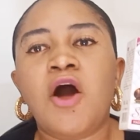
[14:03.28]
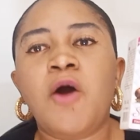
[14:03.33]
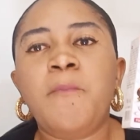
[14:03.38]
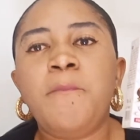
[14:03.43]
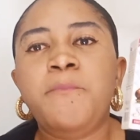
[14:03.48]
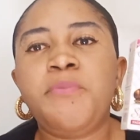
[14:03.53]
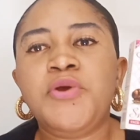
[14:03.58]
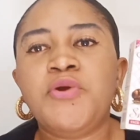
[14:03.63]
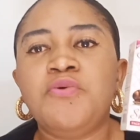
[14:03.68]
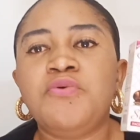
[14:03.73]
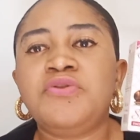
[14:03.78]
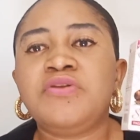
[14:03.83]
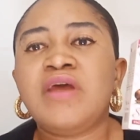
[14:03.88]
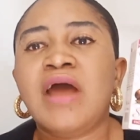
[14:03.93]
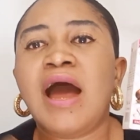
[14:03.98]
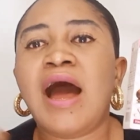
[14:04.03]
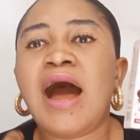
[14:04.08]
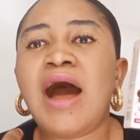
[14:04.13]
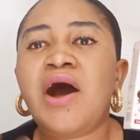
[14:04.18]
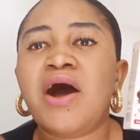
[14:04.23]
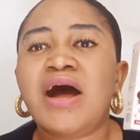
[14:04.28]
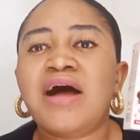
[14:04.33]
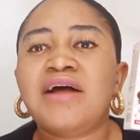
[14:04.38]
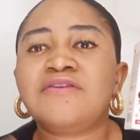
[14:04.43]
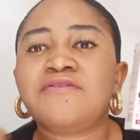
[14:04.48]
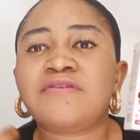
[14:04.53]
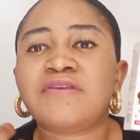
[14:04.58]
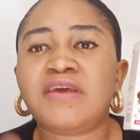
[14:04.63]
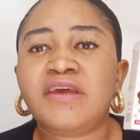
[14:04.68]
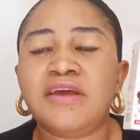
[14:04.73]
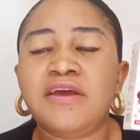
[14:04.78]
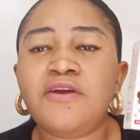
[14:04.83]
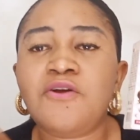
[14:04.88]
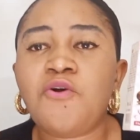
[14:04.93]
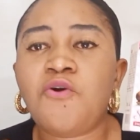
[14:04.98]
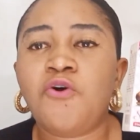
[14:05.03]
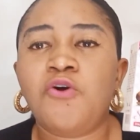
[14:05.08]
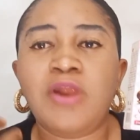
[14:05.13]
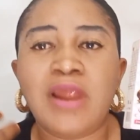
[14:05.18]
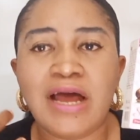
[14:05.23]
help build our
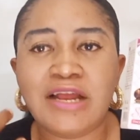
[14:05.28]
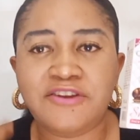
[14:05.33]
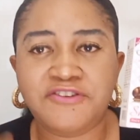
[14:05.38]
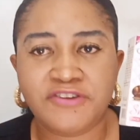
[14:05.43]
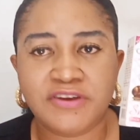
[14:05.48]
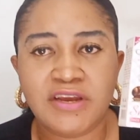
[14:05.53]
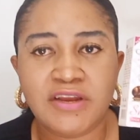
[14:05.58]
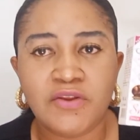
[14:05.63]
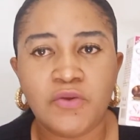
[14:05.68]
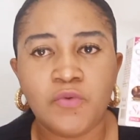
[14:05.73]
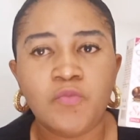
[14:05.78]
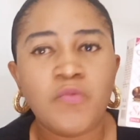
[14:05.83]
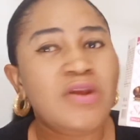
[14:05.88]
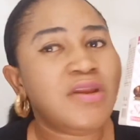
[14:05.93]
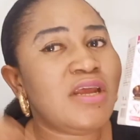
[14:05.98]
skin collagen.